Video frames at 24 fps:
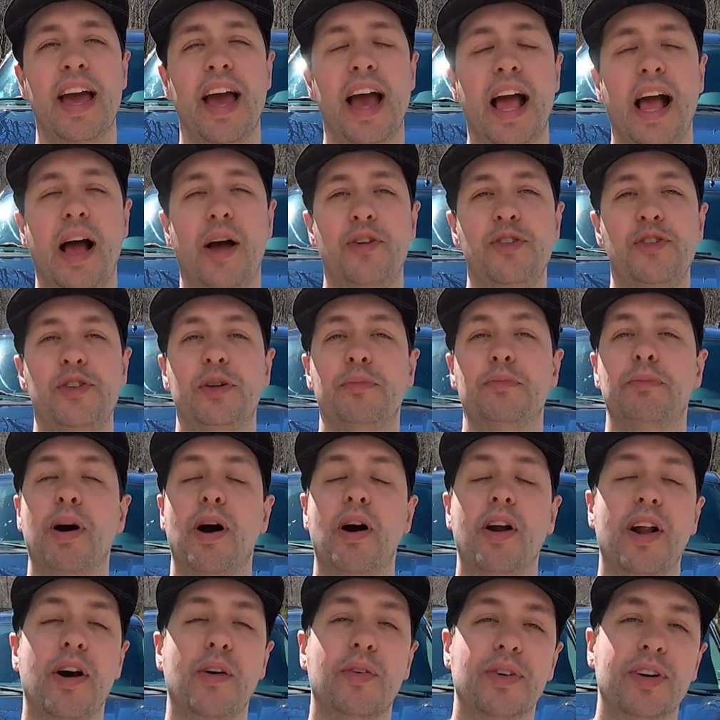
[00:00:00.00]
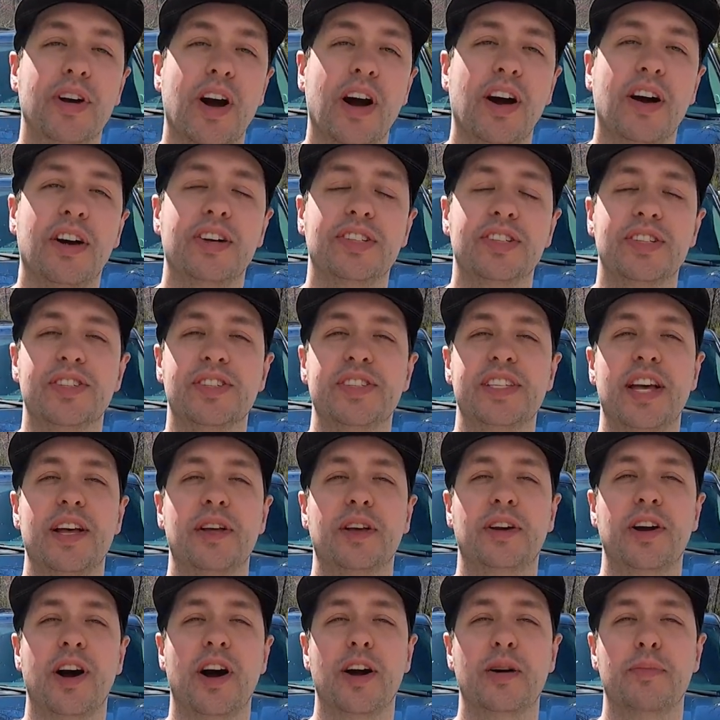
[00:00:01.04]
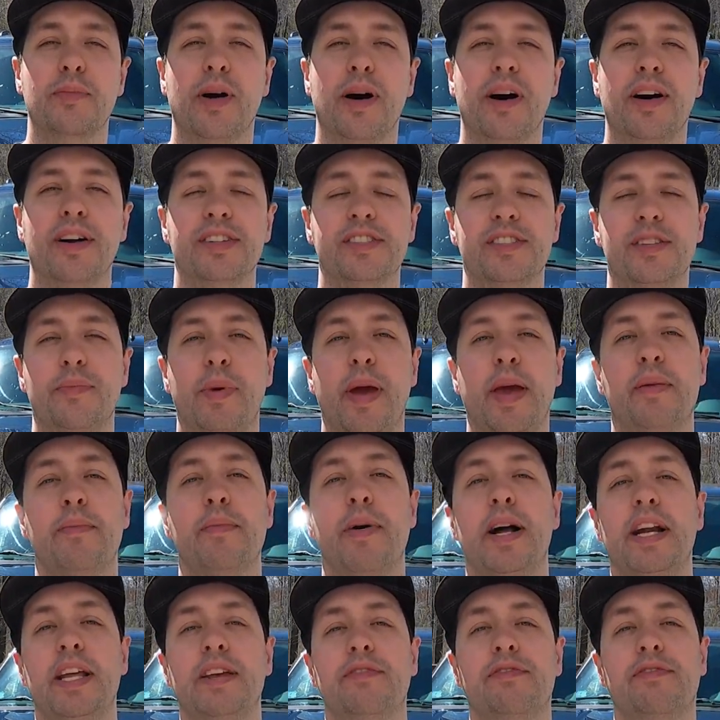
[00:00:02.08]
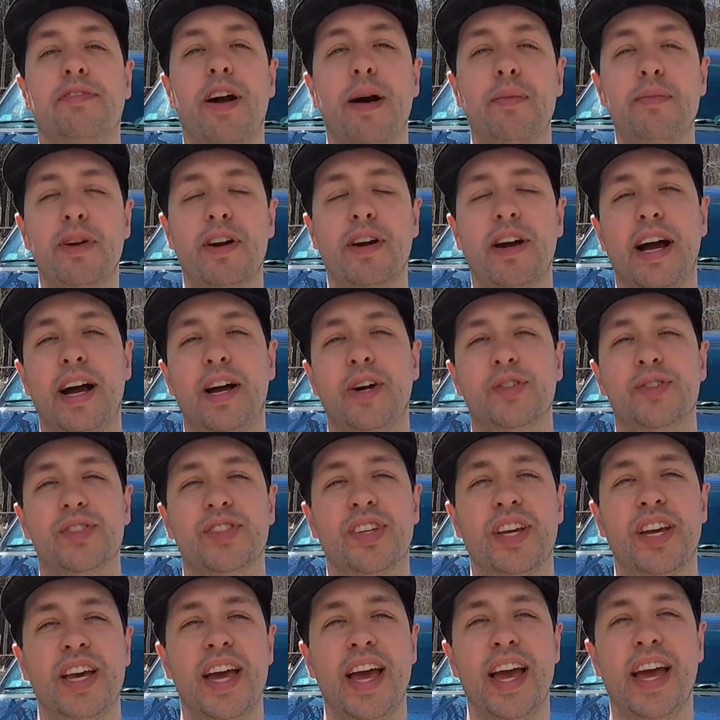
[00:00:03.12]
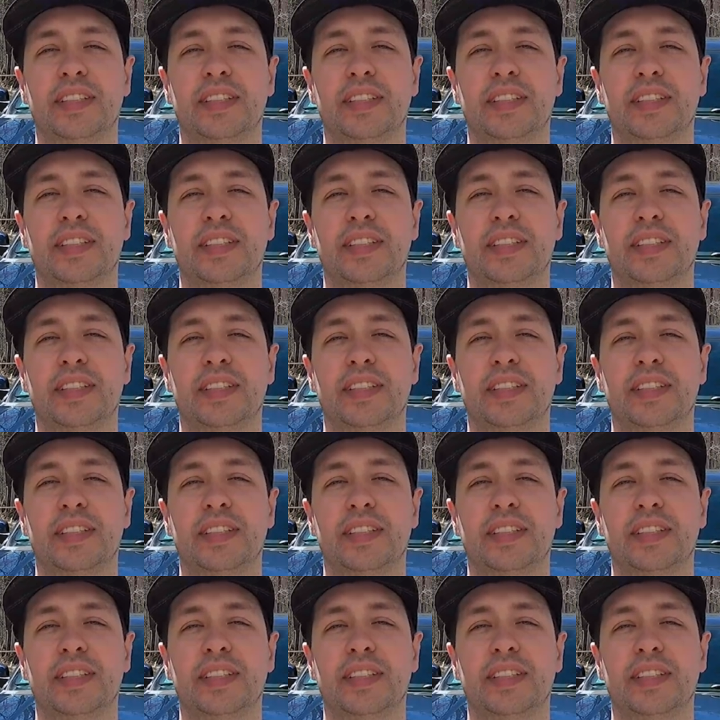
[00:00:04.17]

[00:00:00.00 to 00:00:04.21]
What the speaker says: how you can part out cars and sell car parts to make money from your house.